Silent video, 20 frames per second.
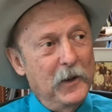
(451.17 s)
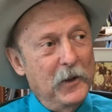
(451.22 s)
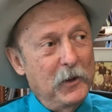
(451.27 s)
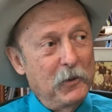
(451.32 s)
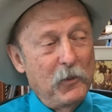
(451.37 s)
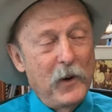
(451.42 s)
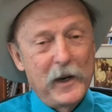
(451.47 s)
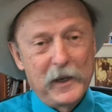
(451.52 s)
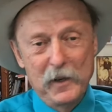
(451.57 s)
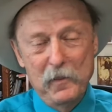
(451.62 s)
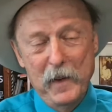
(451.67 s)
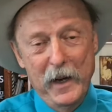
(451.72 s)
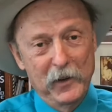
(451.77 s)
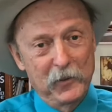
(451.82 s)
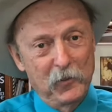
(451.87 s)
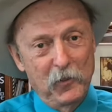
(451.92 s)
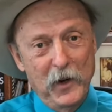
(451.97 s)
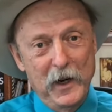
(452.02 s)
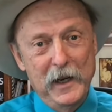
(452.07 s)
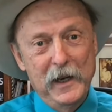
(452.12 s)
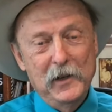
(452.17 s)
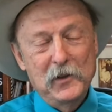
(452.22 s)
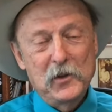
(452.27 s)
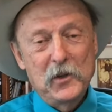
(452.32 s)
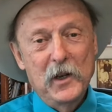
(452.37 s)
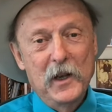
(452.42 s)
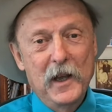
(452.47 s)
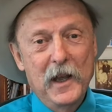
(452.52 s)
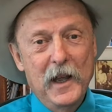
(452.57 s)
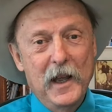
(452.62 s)
Rocky Mountain Range.
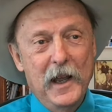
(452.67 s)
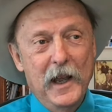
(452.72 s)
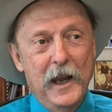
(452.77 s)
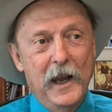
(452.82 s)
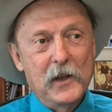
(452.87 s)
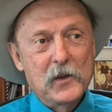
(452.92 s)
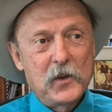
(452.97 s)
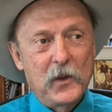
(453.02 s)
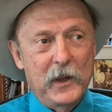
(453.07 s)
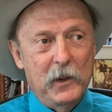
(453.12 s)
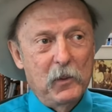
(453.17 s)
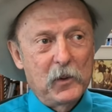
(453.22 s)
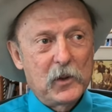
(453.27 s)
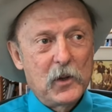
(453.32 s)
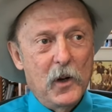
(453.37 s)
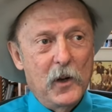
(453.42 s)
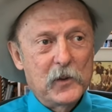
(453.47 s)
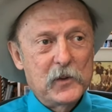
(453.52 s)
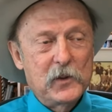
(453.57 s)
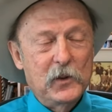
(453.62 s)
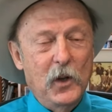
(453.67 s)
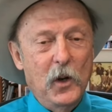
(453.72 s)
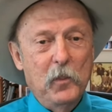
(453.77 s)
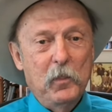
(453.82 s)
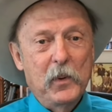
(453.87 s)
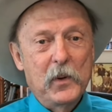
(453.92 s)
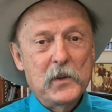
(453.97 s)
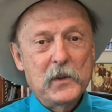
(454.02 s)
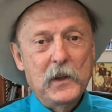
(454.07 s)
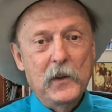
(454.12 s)
And so they were called
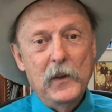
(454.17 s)
Slopers.